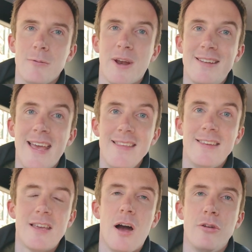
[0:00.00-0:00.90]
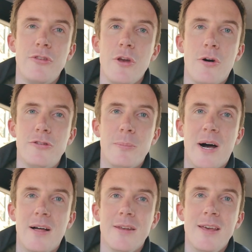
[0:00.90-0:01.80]
When I take this car onto the
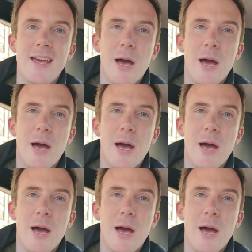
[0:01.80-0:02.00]
Autobahn,